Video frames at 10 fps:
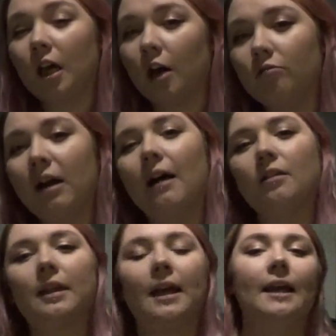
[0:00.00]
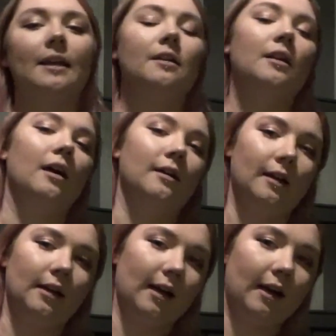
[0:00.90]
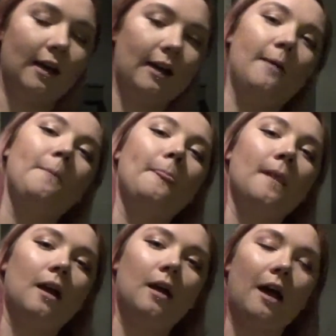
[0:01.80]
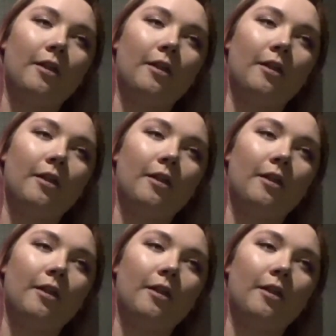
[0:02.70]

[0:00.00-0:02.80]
a rattle in, I